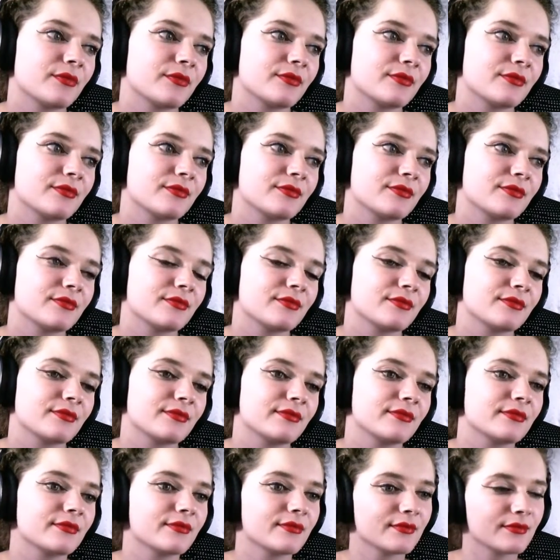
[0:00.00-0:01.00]

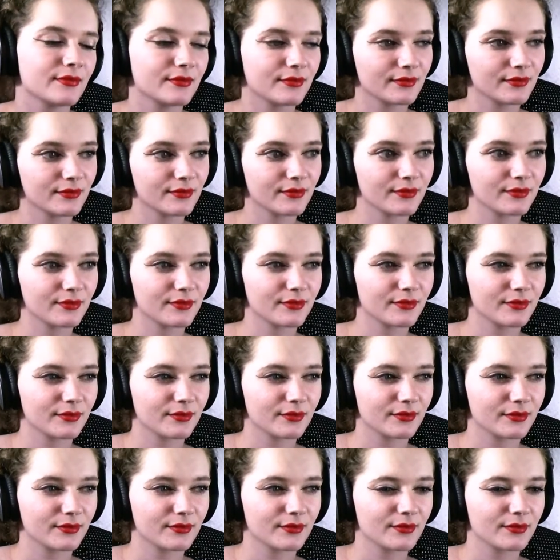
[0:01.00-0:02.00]

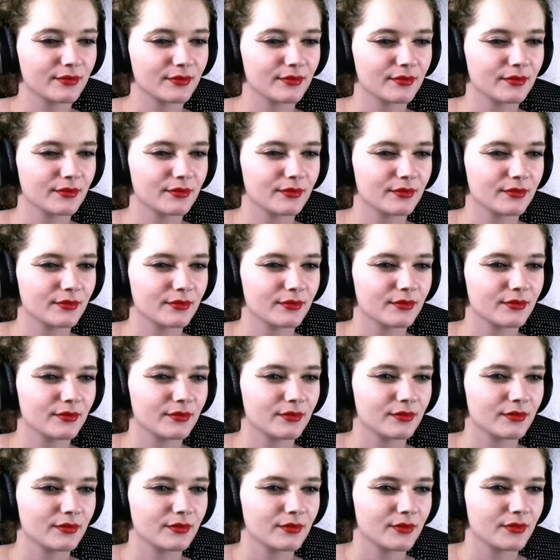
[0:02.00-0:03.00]

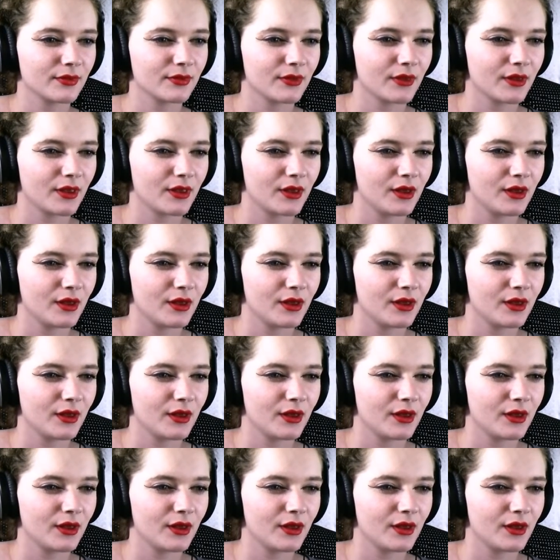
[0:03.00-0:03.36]
[no speech]